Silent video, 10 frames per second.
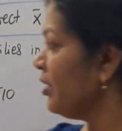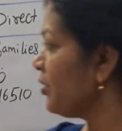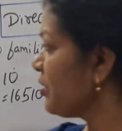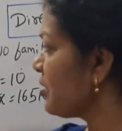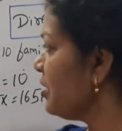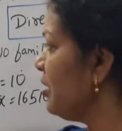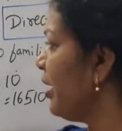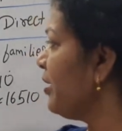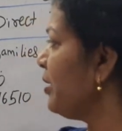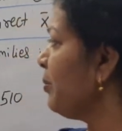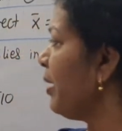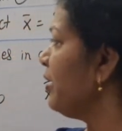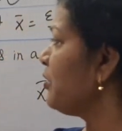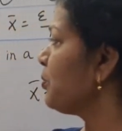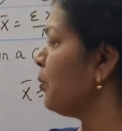1600
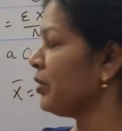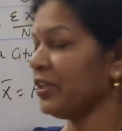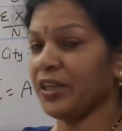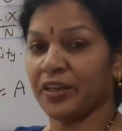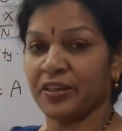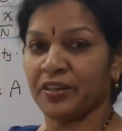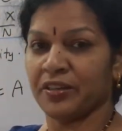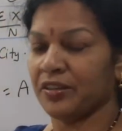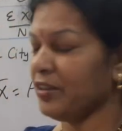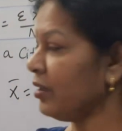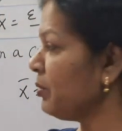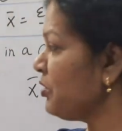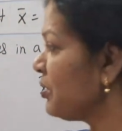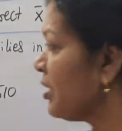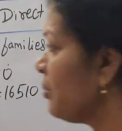minus 1400. How much
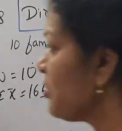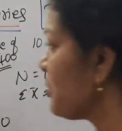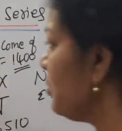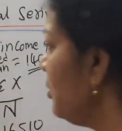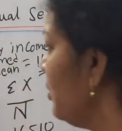it comes to?